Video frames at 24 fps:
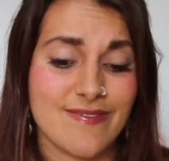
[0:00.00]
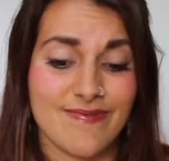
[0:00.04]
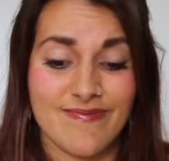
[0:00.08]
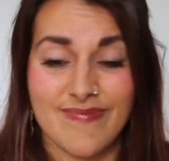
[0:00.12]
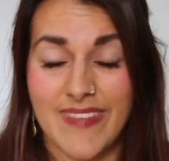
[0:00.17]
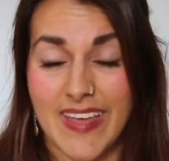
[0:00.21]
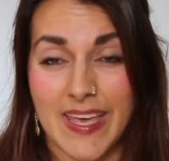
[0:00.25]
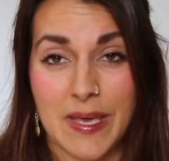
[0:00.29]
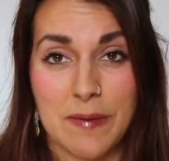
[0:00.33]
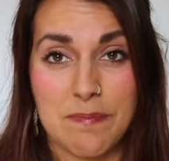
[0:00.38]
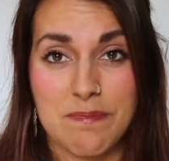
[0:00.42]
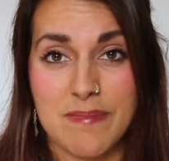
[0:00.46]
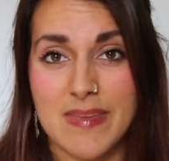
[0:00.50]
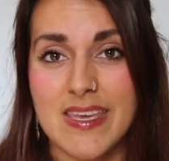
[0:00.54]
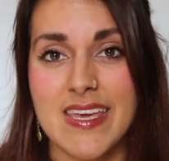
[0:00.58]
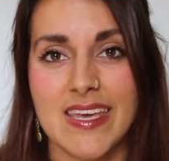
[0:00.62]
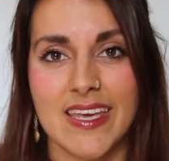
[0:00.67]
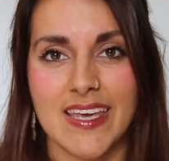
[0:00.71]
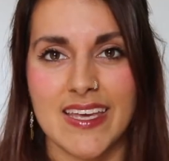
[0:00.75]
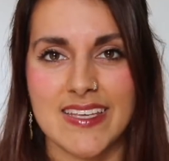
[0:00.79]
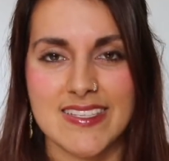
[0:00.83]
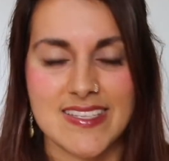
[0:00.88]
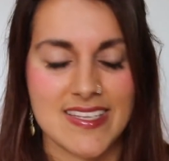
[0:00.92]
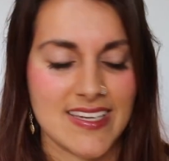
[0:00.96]
Like
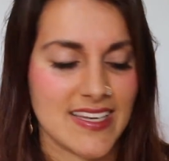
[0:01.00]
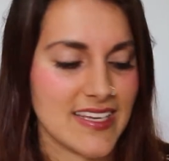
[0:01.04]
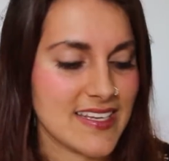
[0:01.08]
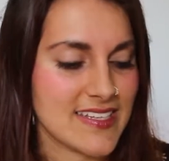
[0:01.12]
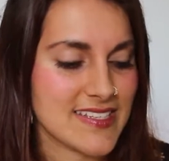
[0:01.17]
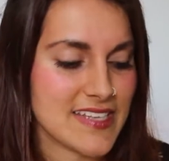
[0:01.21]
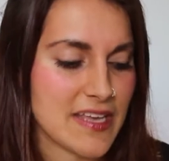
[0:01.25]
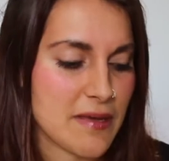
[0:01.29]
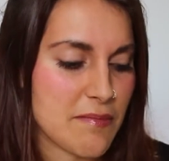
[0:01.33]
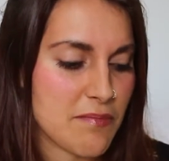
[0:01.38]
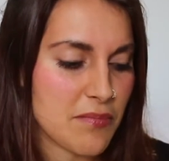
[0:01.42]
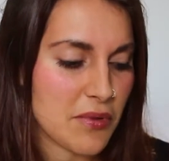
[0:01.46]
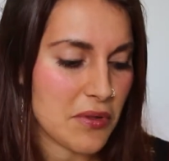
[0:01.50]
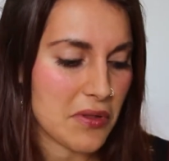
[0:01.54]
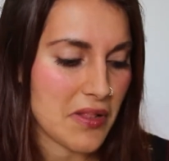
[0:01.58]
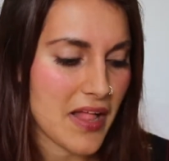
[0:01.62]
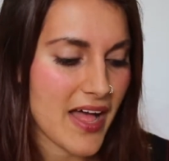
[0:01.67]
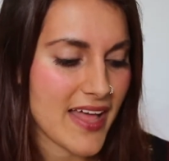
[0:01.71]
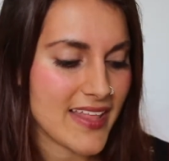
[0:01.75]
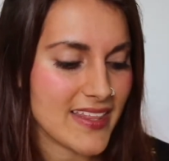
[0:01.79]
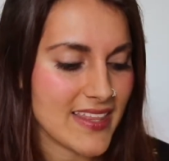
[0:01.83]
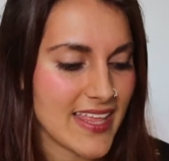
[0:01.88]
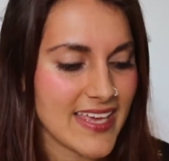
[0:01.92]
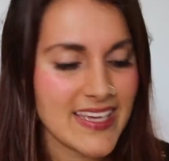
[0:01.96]
me, as an example,
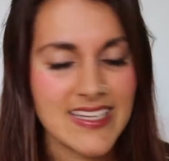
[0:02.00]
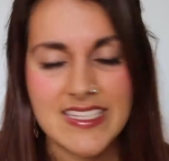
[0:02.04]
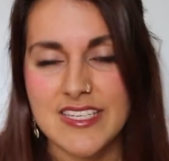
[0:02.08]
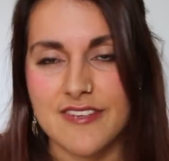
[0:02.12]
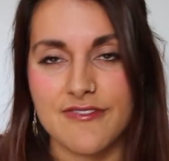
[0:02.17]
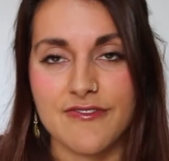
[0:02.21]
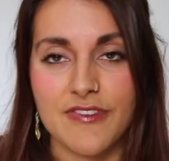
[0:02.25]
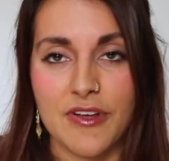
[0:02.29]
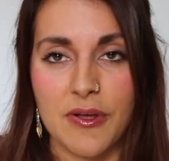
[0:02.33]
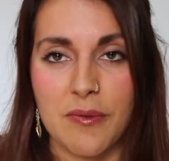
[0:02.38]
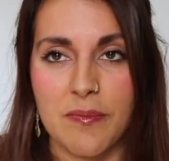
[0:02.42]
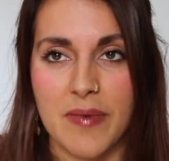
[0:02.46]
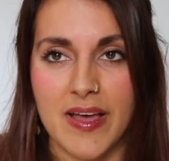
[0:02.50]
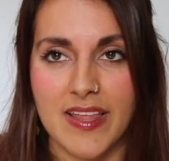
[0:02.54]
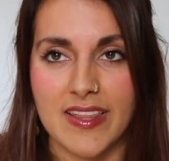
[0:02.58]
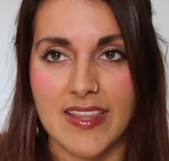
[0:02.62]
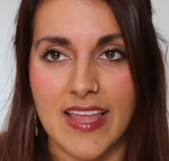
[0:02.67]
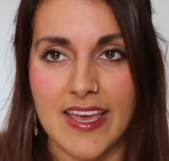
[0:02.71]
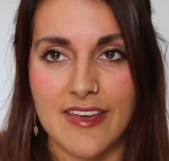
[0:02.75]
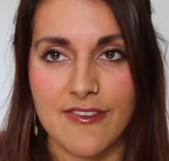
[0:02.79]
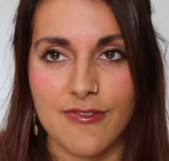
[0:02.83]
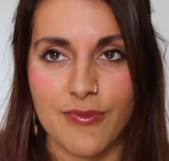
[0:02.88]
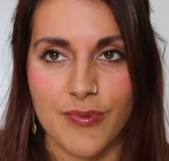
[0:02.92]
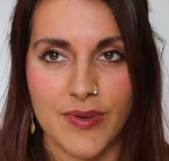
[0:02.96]
I like to fill my
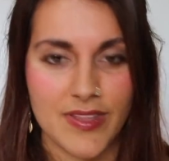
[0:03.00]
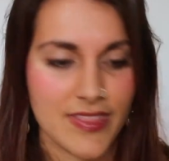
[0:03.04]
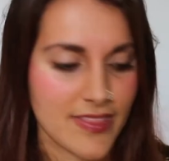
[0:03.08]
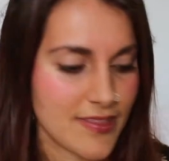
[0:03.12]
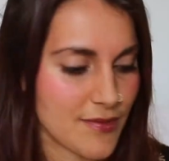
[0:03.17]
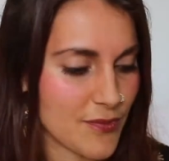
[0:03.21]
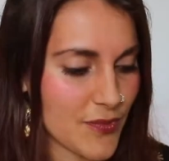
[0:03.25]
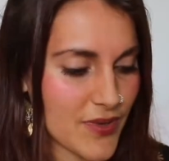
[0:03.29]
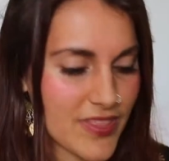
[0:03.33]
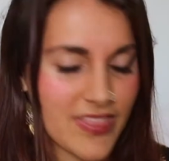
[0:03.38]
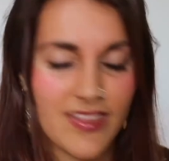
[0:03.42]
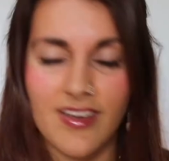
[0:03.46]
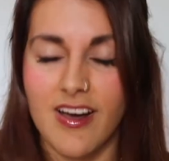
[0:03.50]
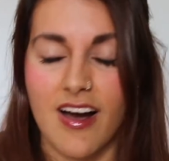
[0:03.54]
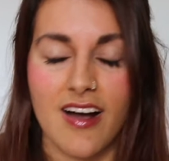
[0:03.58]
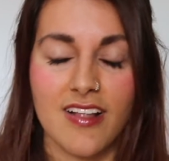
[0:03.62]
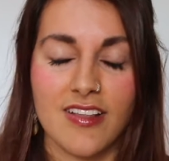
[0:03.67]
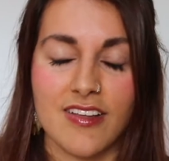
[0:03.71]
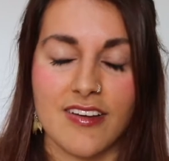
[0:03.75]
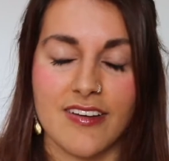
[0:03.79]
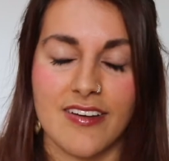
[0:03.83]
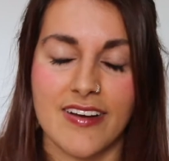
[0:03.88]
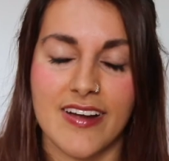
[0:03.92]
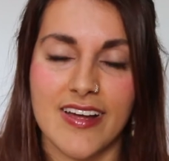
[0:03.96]
life with
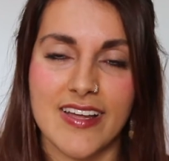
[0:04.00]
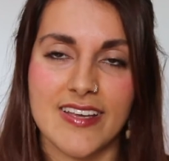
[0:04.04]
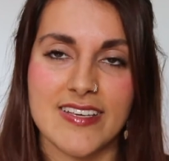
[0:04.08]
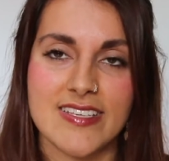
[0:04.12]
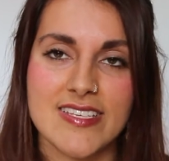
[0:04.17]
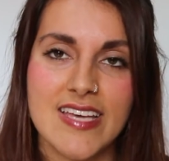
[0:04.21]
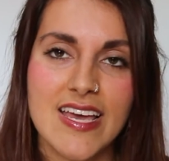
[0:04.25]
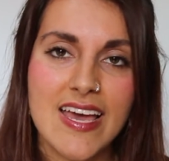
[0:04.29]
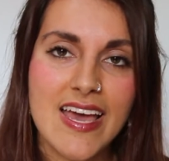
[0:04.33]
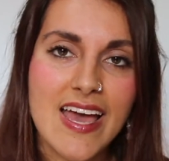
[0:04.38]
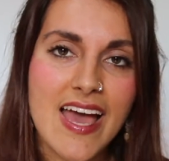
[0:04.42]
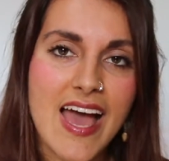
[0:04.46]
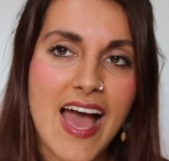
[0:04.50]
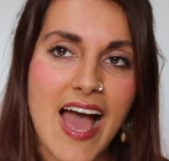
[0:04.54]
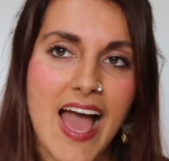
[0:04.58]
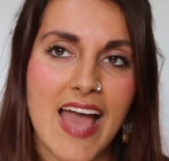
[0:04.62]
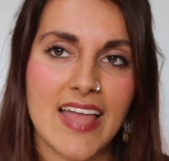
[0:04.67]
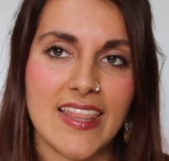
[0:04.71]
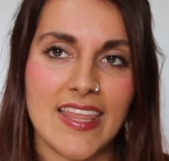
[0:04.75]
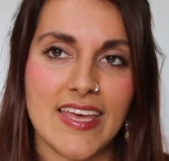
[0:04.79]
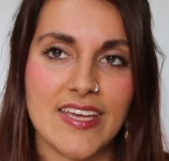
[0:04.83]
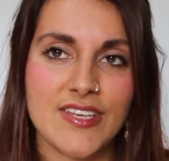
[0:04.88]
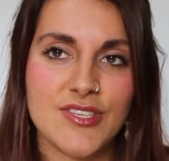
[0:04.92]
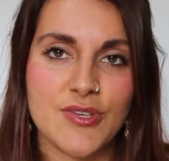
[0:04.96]
color, and I
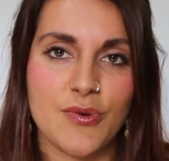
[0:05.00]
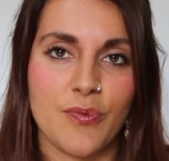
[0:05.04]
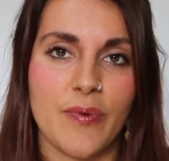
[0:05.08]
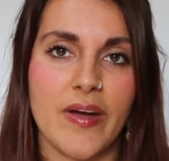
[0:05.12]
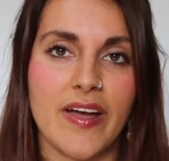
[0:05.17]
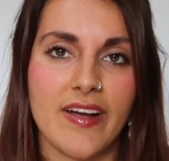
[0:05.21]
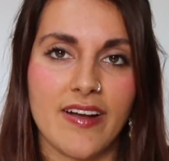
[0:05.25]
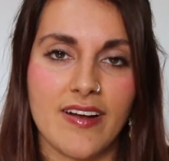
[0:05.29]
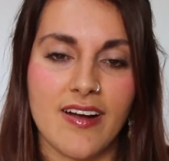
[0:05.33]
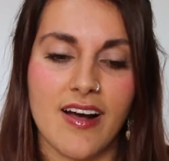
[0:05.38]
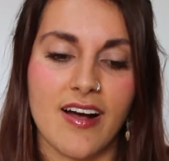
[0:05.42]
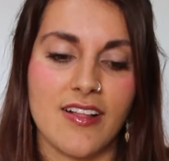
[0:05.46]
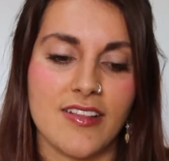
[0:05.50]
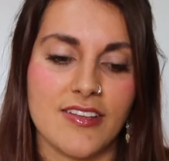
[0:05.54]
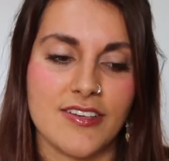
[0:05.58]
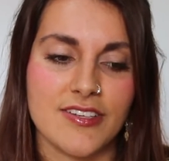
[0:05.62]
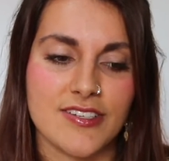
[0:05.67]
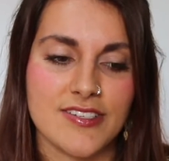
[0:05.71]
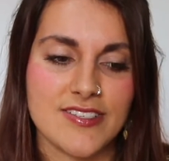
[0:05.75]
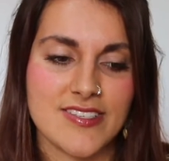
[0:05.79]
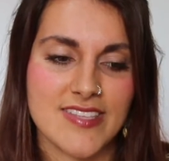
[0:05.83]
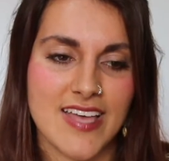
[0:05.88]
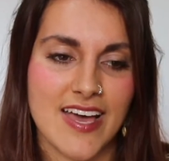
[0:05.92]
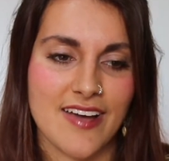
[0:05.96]
like to wear
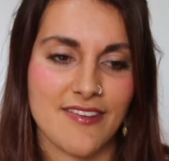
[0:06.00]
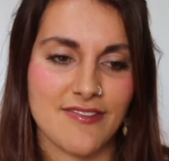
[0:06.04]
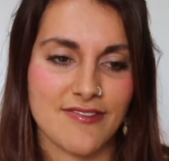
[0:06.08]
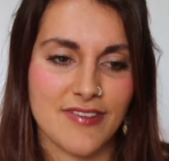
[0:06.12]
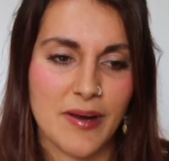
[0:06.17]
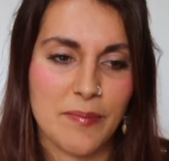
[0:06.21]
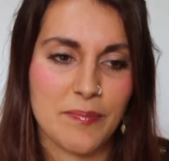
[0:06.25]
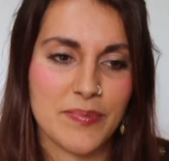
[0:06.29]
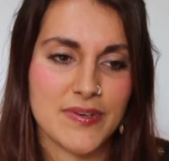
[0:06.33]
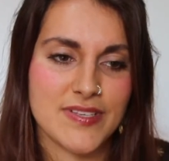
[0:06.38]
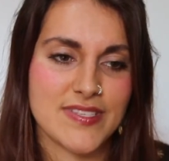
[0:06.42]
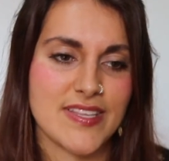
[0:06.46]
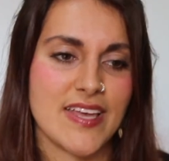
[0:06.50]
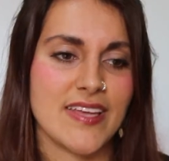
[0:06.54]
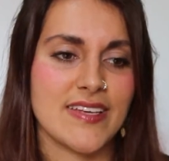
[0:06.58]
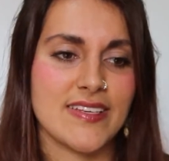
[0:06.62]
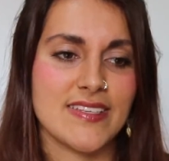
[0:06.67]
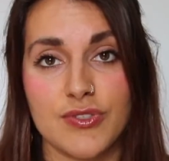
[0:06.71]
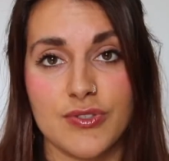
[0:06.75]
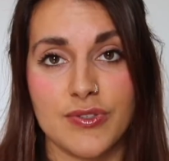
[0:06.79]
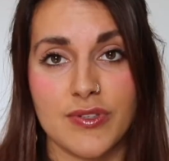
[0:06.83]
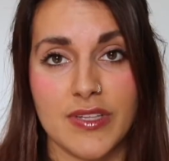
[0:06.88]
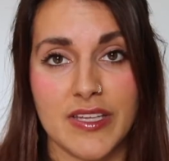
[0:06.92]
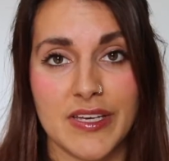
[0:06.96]
colors that
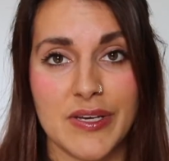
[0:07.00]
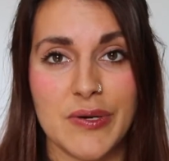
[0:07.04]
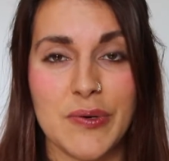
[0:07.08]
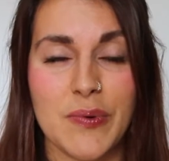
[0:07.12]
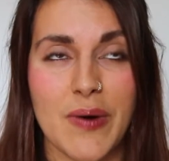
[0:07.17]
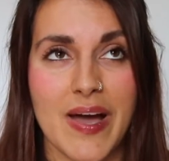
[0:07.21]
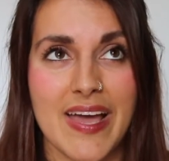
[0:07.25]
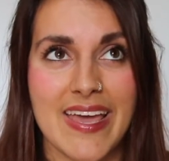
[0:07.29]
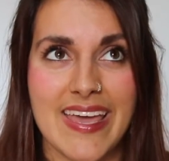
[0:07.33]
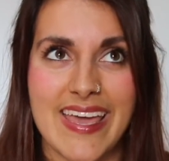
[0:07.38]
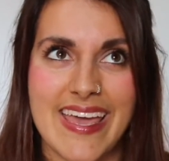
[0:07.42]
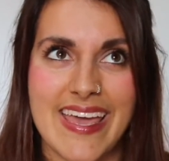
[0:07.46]
represent truly who I